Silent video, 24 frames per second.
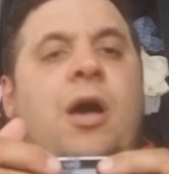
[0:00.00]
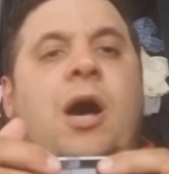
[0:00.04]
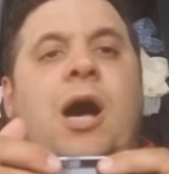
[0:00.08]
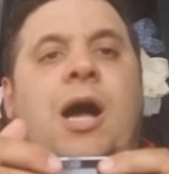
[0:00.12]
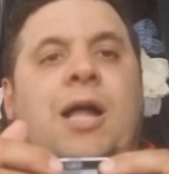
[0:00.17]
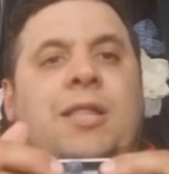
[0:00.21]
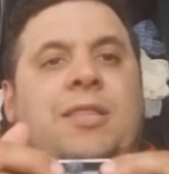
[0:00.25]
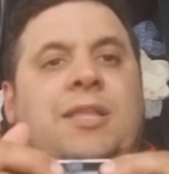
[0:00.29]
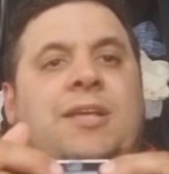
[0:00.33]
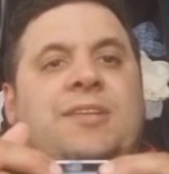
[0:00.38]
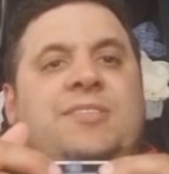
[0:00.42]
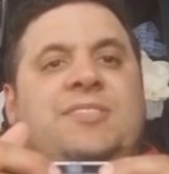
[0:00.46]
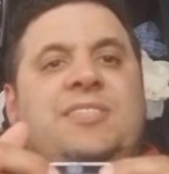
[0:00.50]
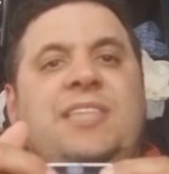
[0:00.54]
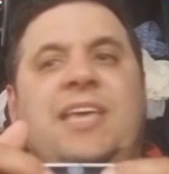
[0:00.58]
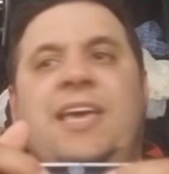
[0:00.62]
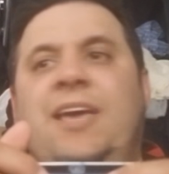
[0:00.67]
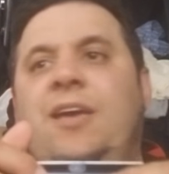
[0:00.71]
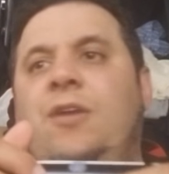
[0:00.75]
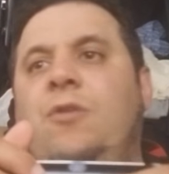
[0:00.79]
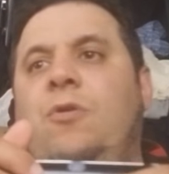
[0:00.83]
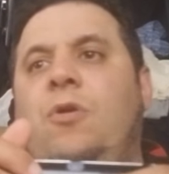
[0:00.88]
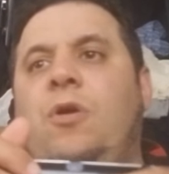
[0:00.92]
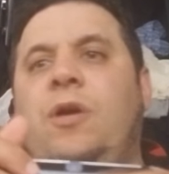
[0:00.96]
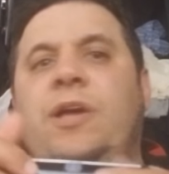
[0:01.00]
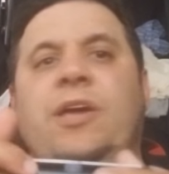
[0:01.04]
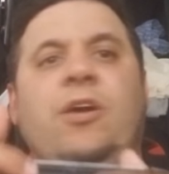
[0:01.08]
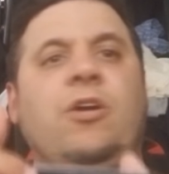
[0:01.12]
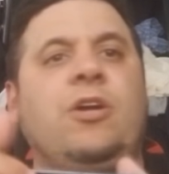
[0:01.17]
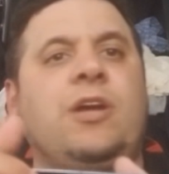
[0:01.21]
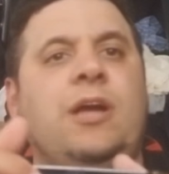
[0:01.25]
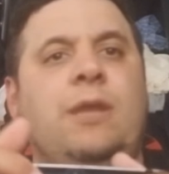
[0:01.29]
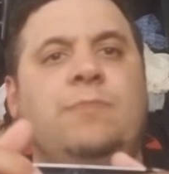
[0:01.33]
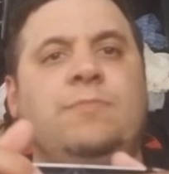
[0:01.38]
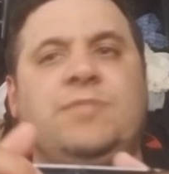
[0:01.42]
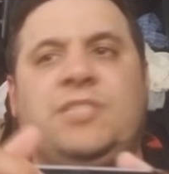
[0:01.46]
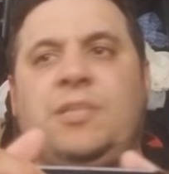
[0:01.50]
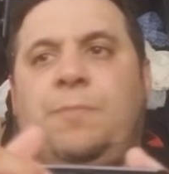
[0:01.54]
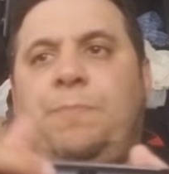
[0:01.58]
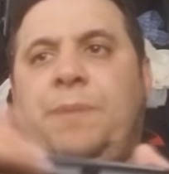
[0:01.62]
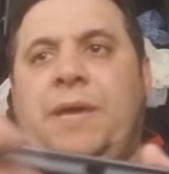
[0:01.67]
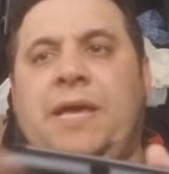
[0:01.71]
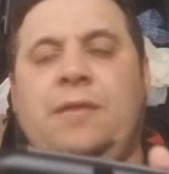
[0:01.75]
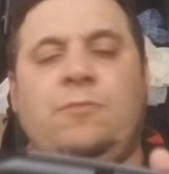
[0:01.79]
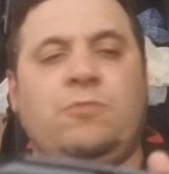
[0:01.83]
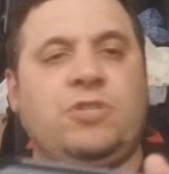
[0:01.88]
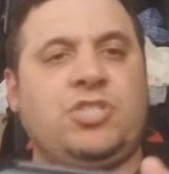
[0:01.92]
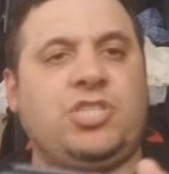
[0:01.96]
on this thing, or Here Comes the
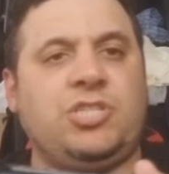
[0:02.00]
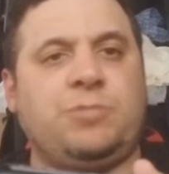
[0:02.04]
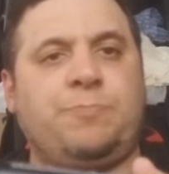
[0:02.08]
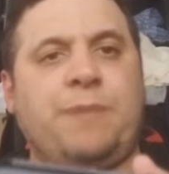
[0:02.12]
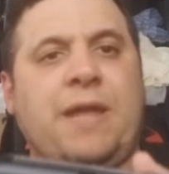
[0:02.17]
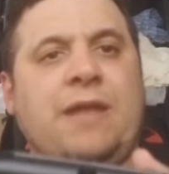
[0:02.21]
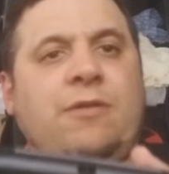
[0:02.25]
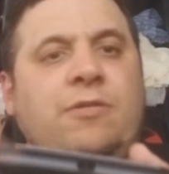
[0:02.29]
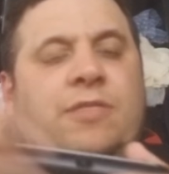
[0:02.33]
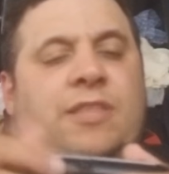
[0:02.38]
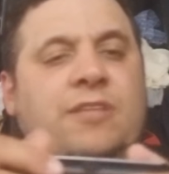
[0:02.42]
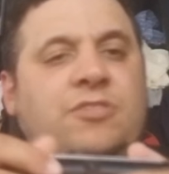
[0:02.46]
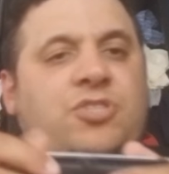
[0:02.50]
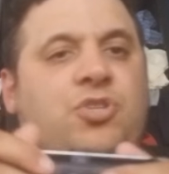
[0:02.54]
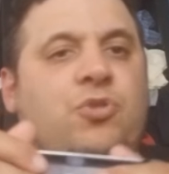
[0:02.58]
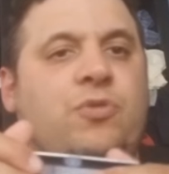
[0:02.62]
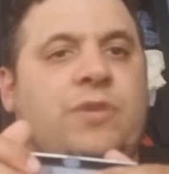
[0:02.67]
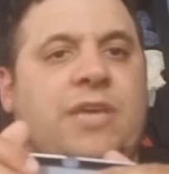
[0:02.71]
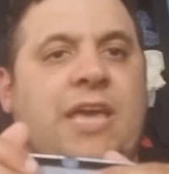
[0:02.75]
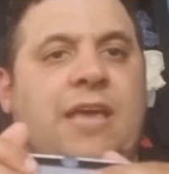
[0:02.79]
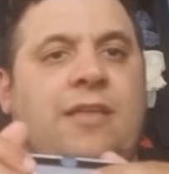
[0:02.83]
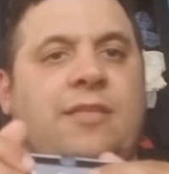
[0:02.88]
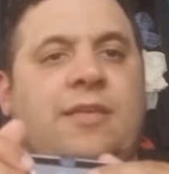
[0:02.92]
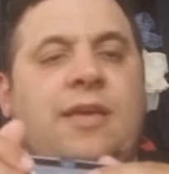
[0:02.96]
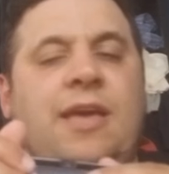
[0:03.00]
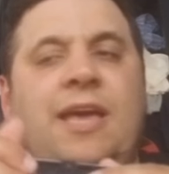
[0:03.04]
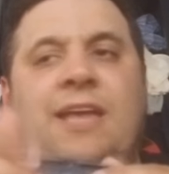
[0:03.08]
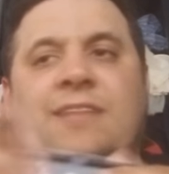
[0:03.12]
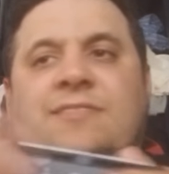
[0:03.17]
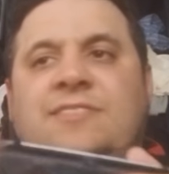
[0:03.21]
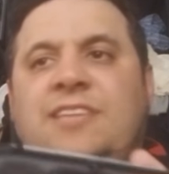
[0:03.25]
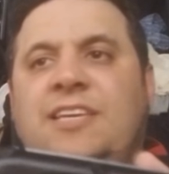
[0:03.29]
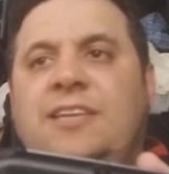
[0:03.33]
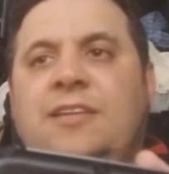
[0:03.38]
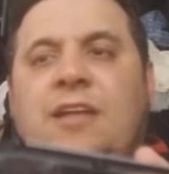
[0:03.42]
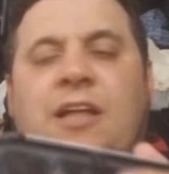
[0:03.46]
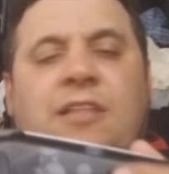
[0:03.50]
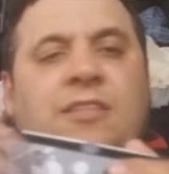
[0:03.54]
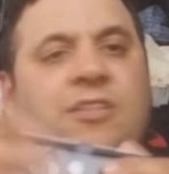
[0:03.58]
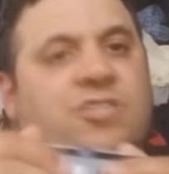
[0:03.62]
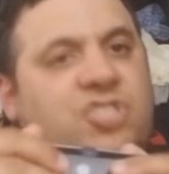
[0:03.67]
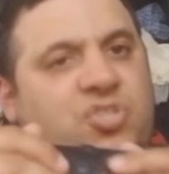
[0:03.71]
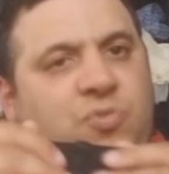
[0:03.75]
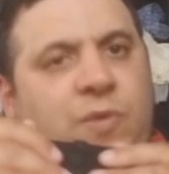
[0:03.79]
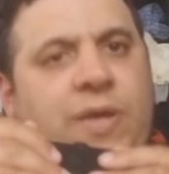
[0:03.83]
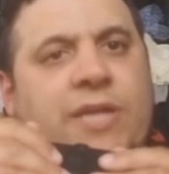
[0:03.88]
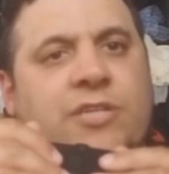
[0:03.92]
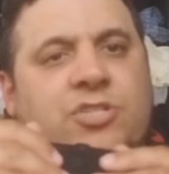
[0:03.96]
Pain, which is better than 2K18 on the
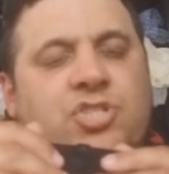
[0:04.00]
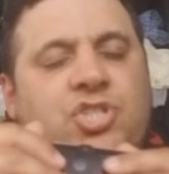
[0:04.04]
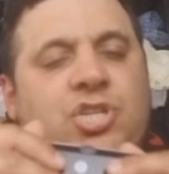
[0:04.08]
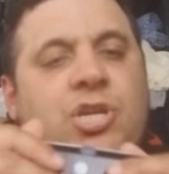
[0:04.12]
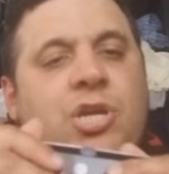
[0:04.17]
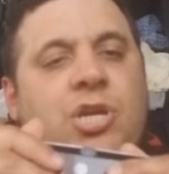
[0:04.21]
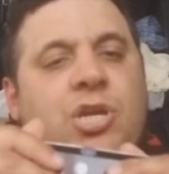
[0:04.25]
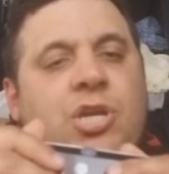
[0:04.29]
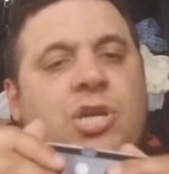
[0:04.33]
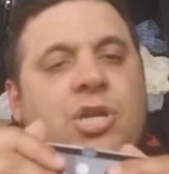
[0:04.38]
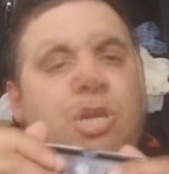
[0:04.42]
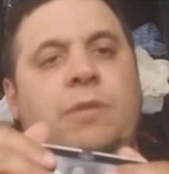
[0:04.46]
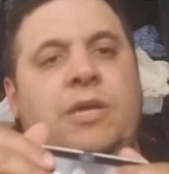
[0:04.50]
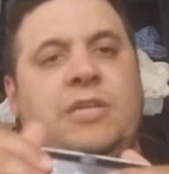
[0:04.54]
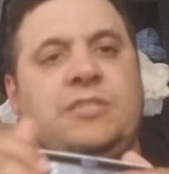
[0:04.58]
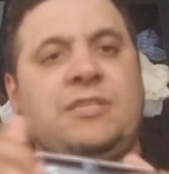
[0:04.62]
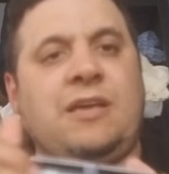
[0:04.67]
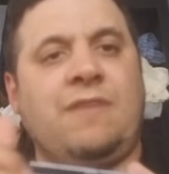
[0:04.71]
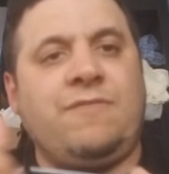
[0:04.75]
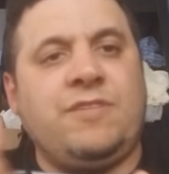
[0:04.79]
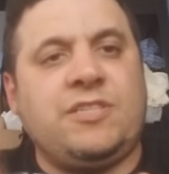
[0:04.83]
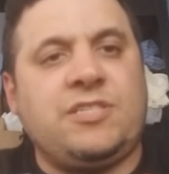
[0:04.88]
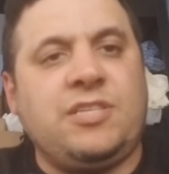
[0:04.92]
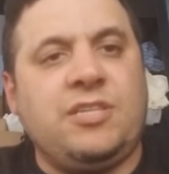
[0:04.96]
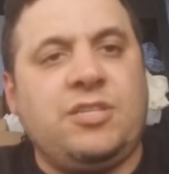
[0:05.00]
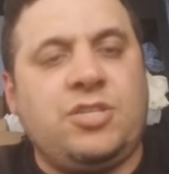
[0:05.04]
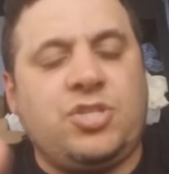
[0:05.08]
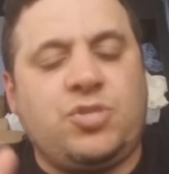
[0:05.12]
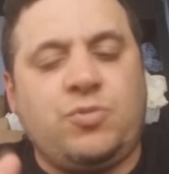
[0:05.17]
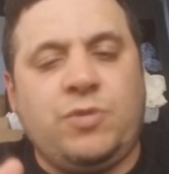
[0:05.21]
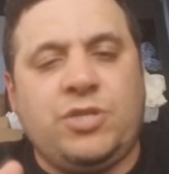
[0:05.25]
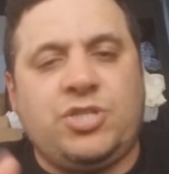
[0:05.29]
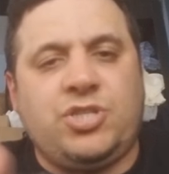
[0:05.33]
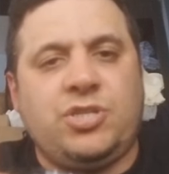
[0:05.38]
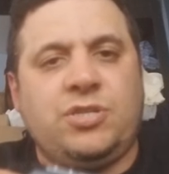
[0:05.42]
Switch, because obviously the Switch